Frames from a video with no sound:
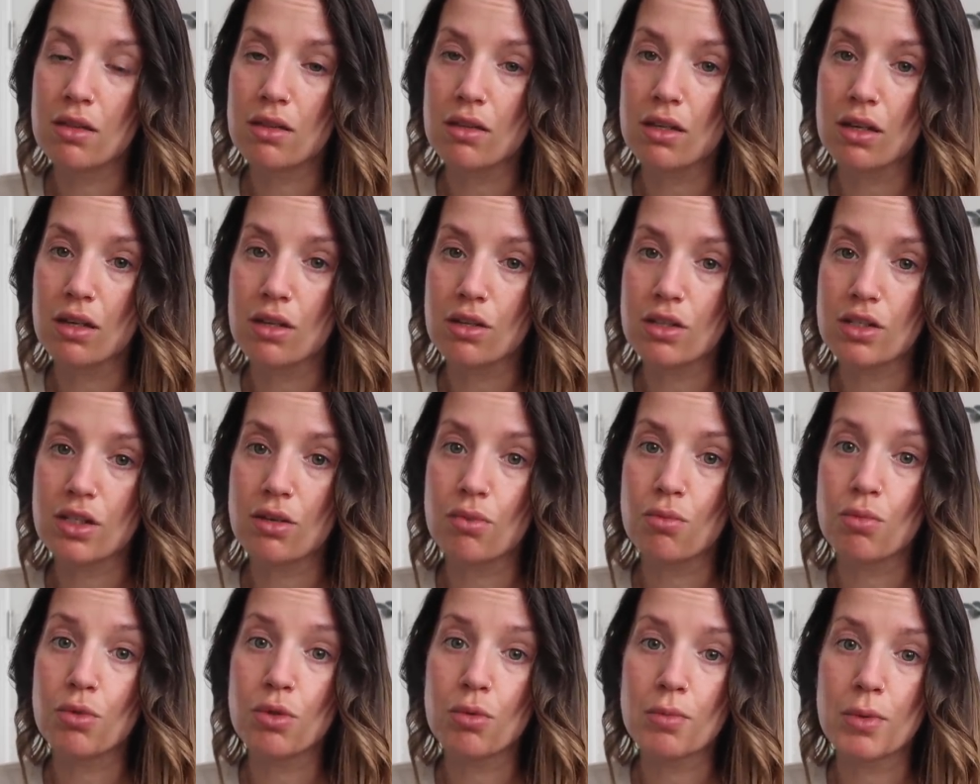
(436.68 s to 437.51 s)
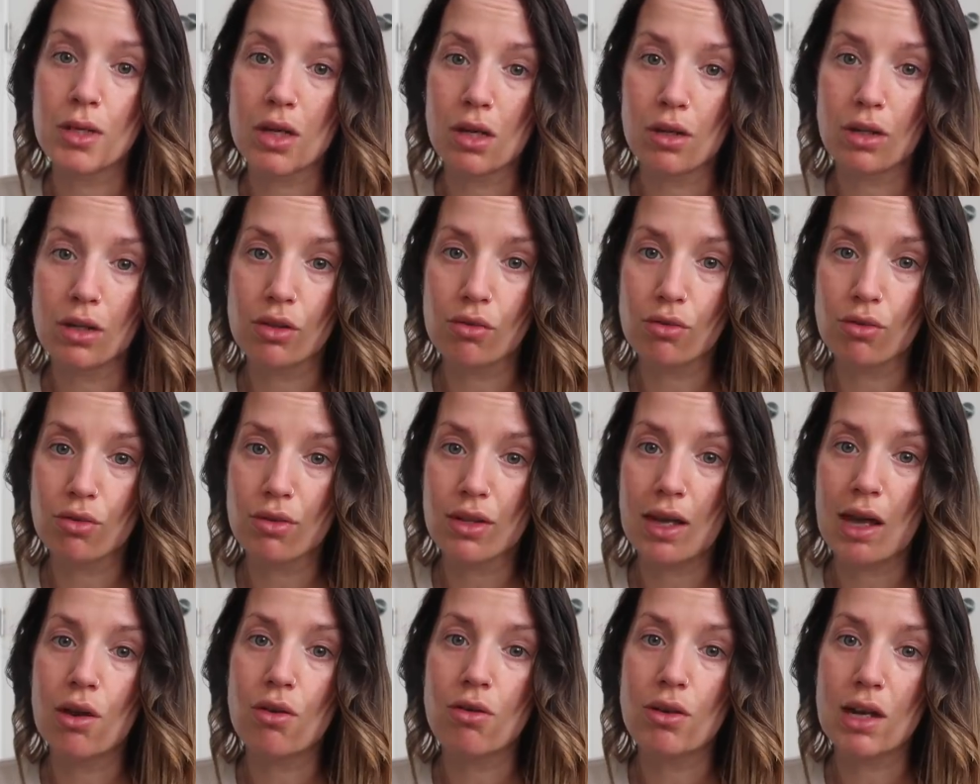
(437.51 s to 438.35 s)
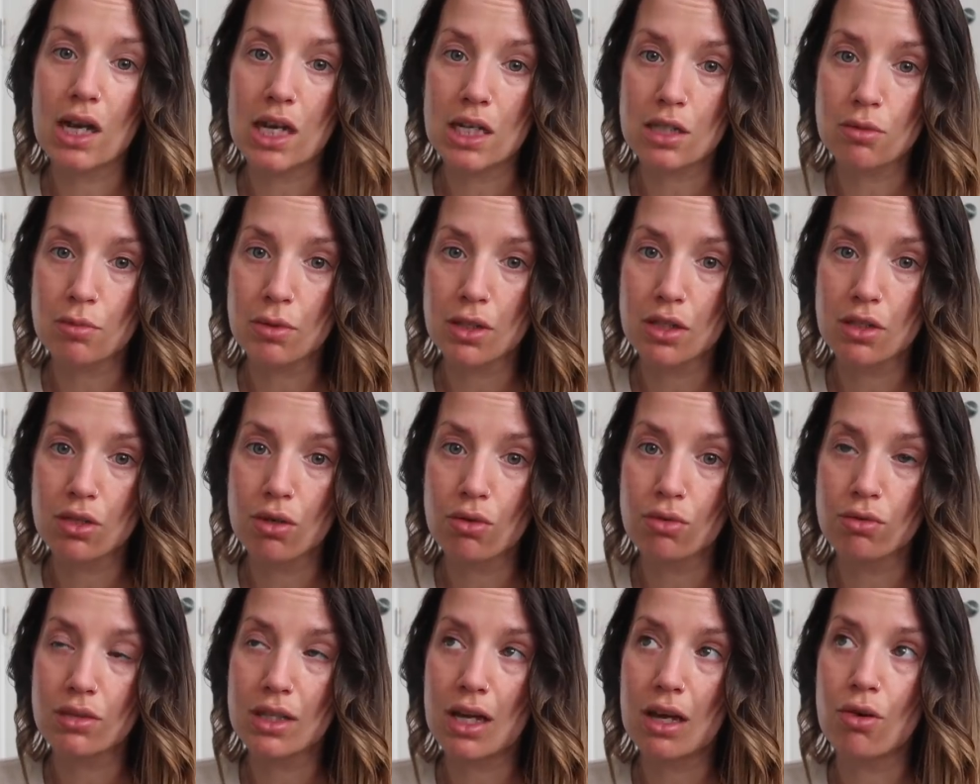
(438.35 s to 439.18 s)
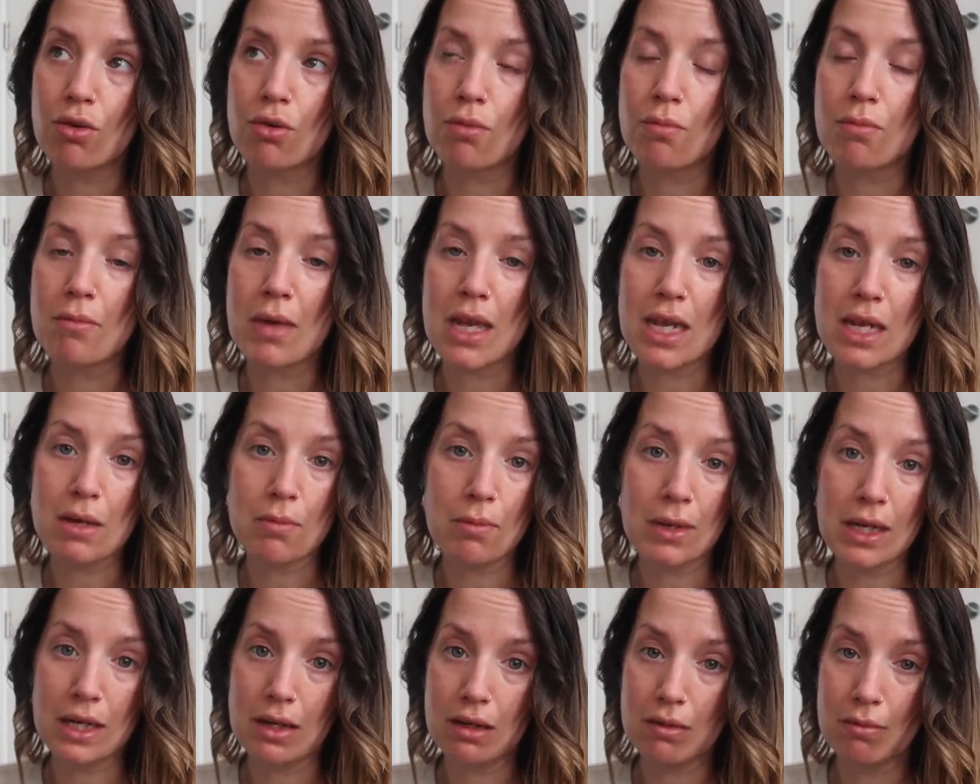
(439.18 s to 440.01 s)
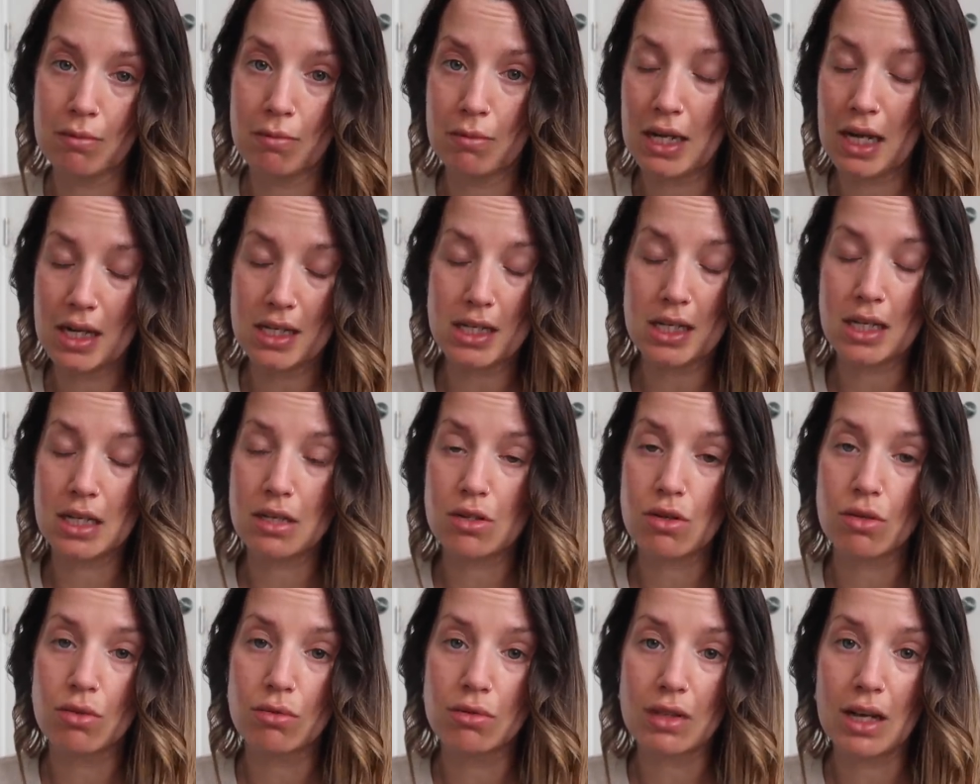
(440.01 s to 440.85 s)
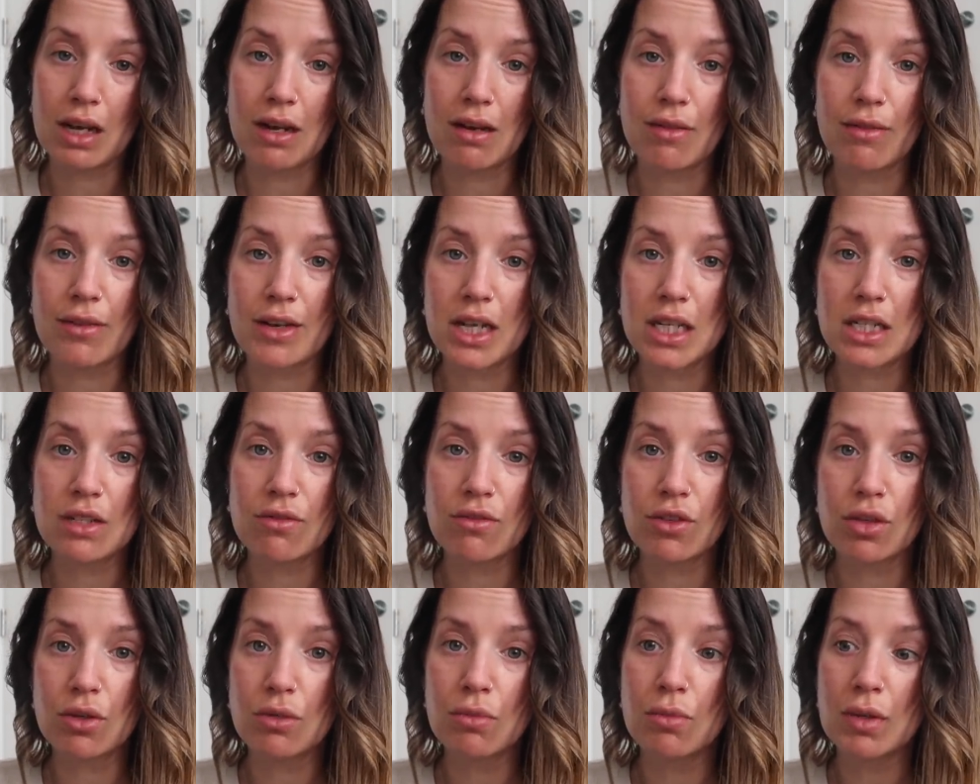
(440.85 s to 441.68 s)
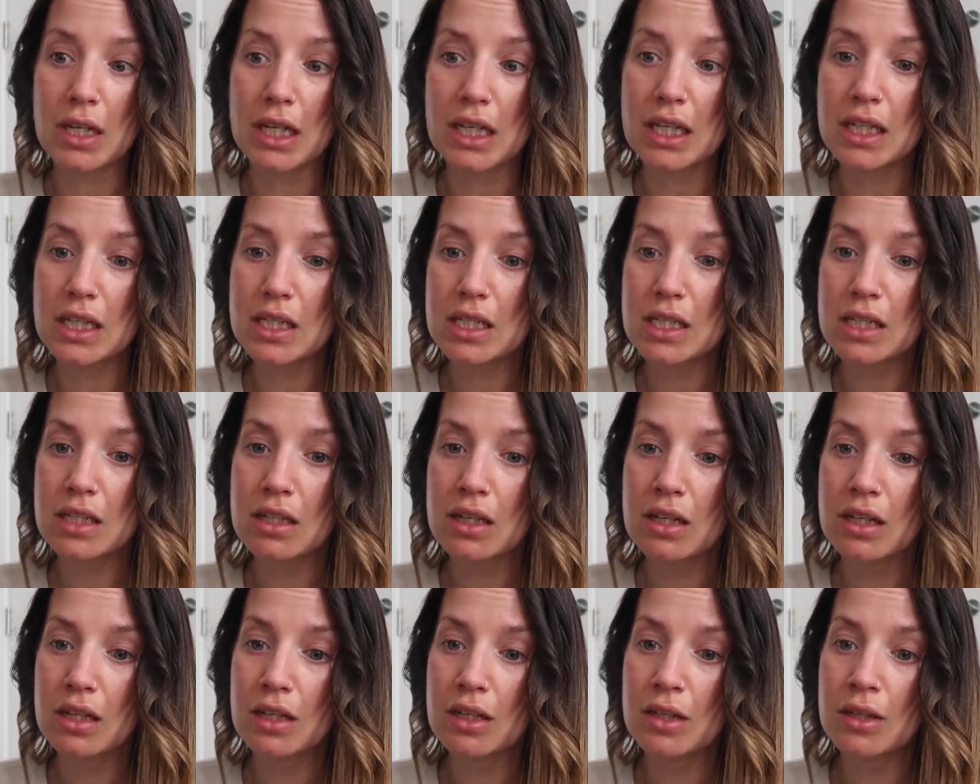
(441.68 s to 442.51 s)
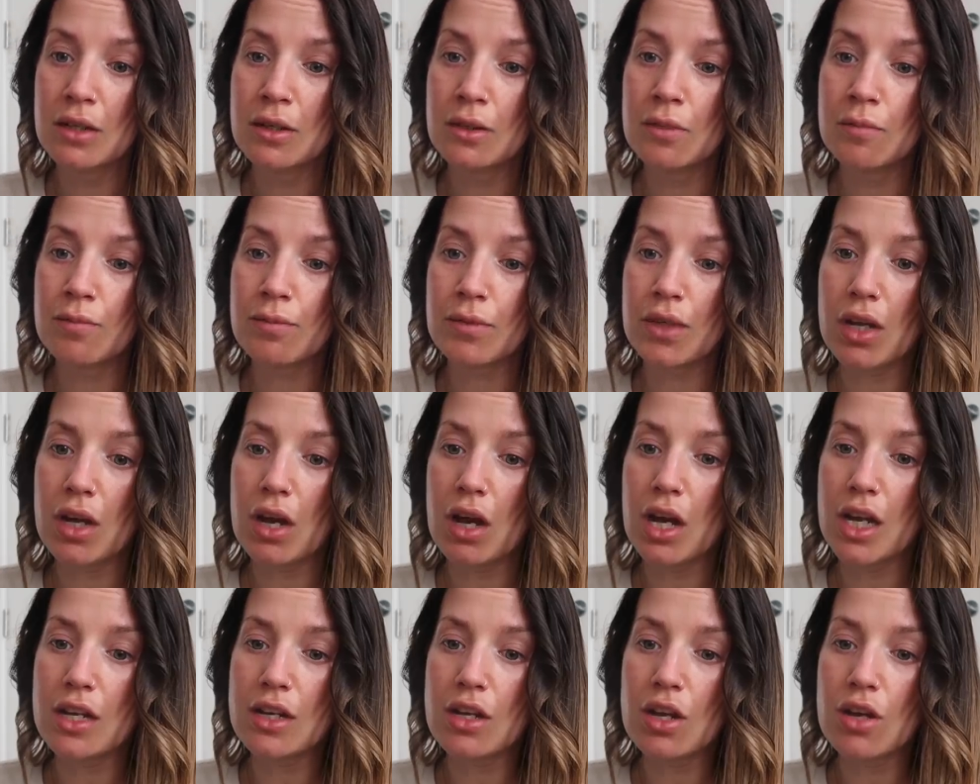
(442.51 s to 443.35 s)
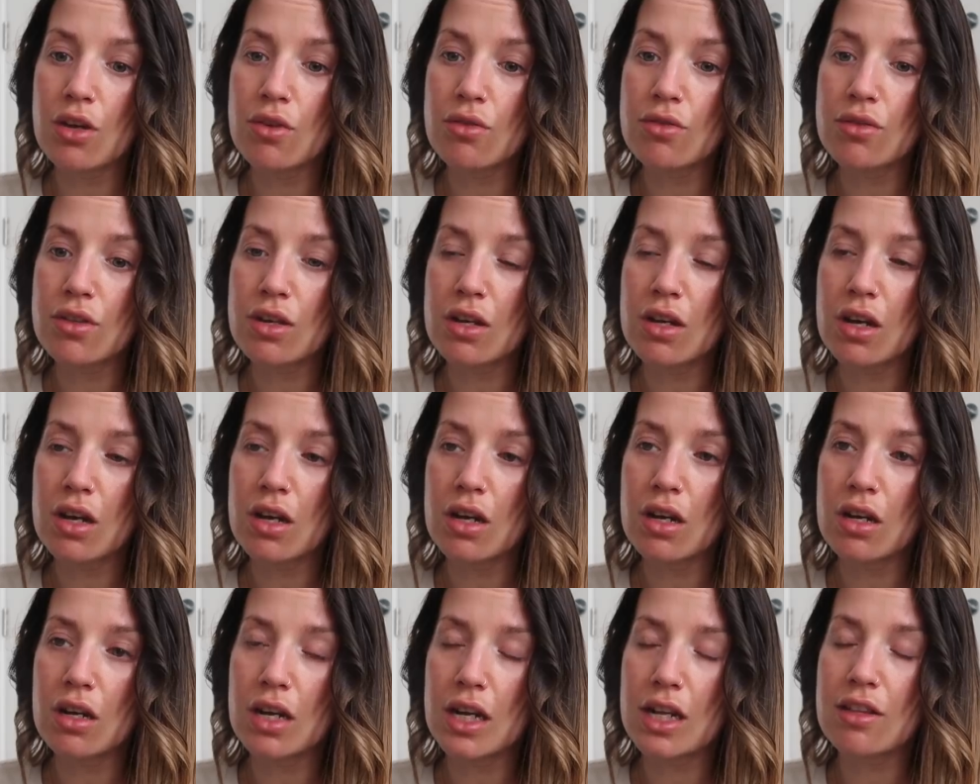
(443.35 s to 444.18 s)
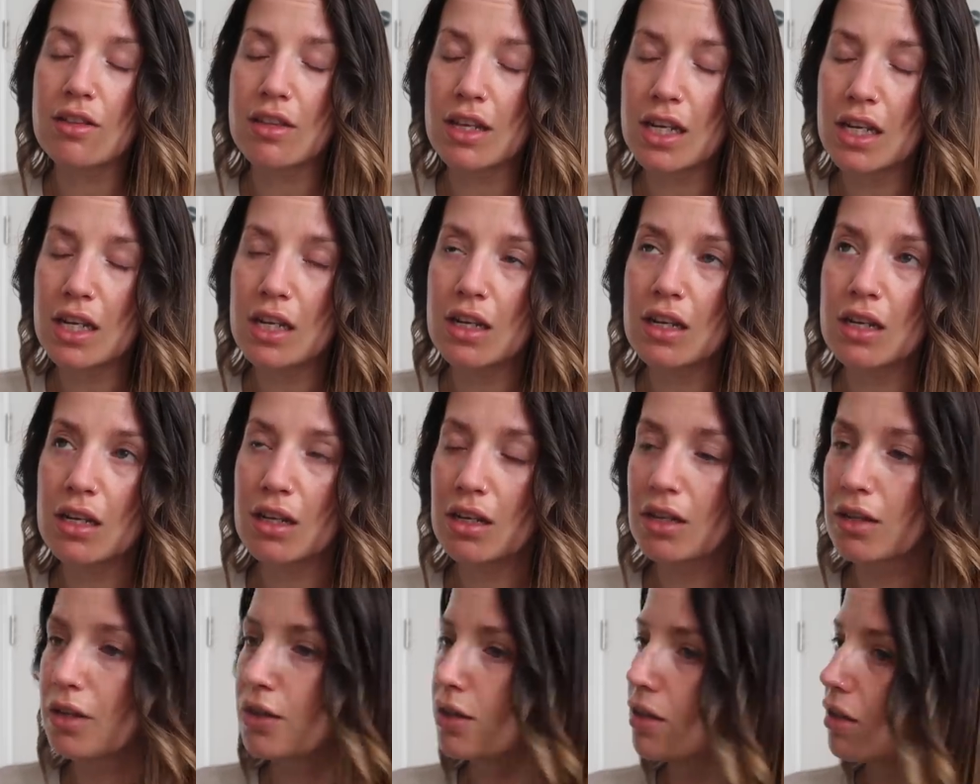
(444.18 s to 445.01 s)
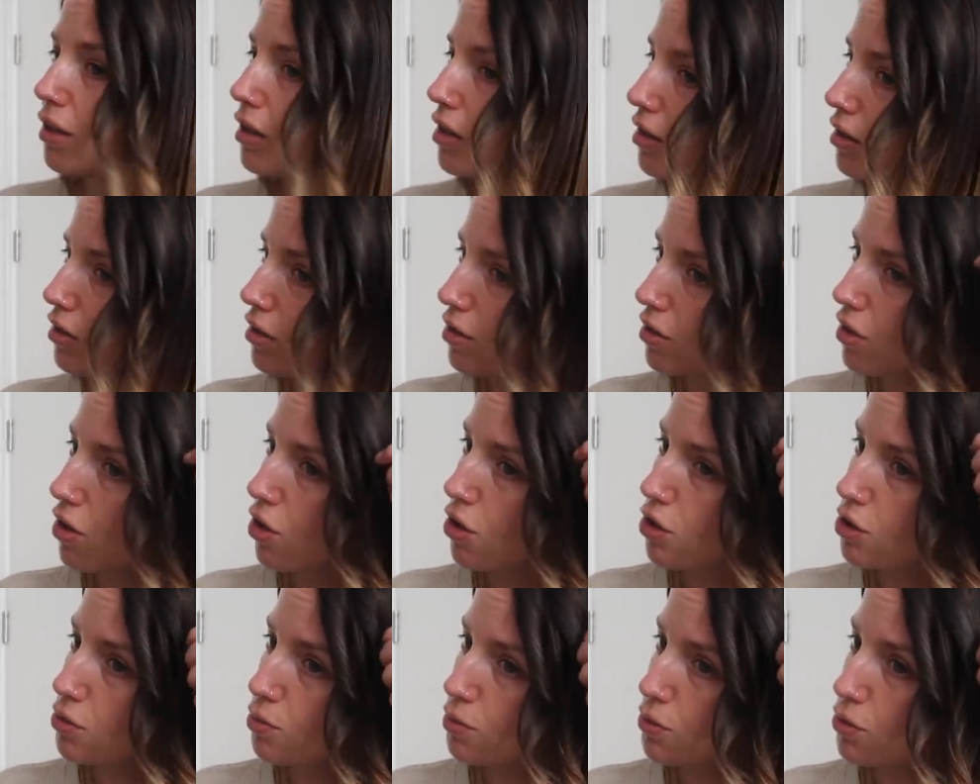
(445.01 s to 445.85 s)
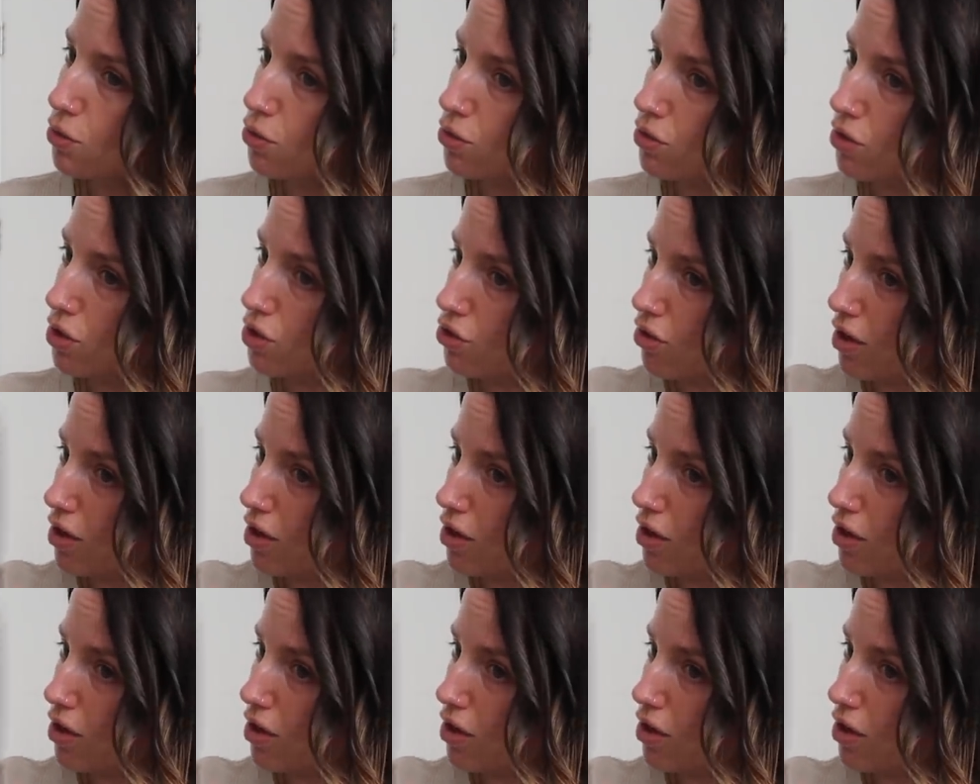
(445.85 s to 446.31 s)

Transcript: that will be going through that, or has been told that, or maybe getting told that in the next few weeks. I know that I think hospitals are